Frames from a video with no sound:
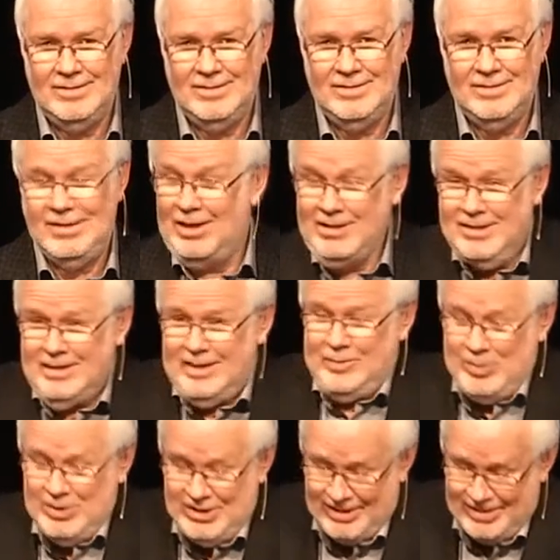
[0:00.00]
Not that it
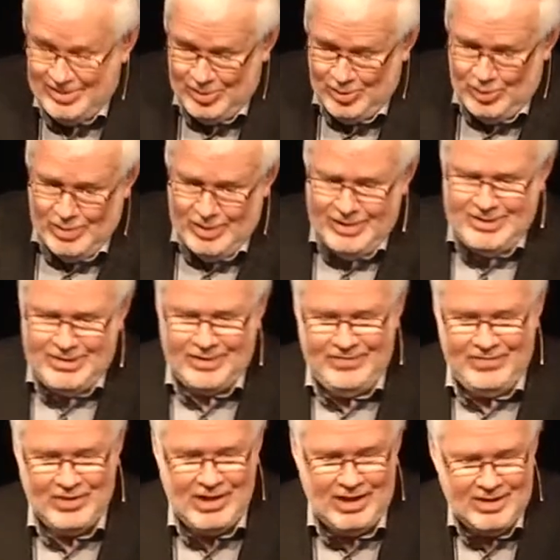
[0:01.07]
was ignored or
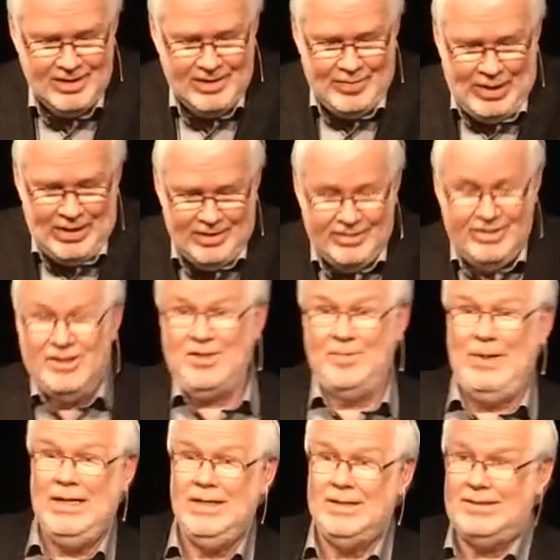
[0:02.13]
forgotten about or
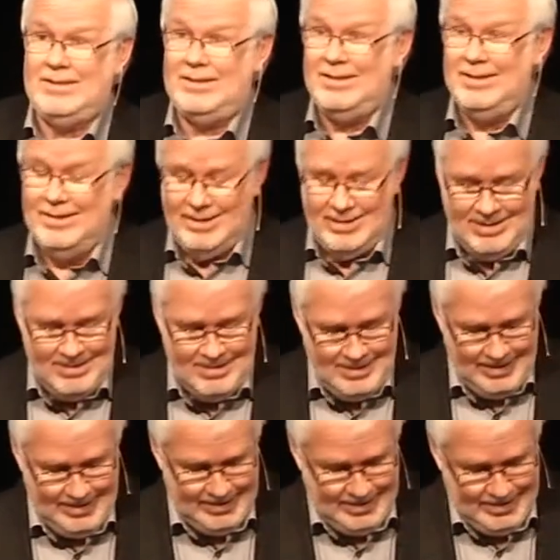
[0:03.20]
dismissed
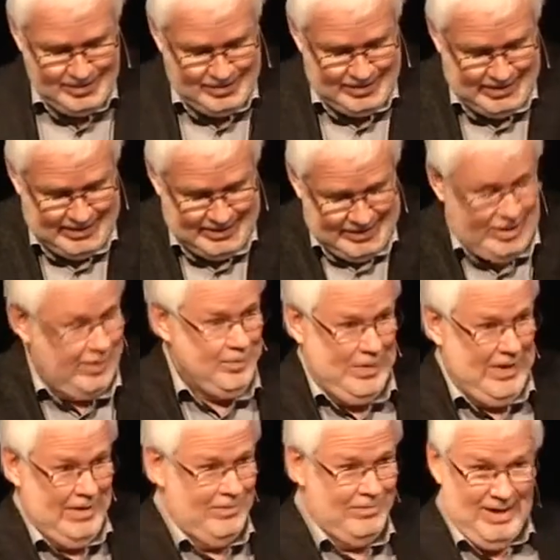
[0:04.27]
as not
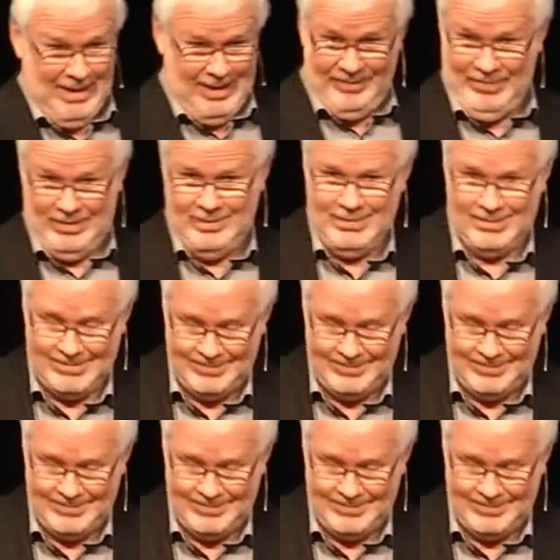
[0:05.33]
being relevant,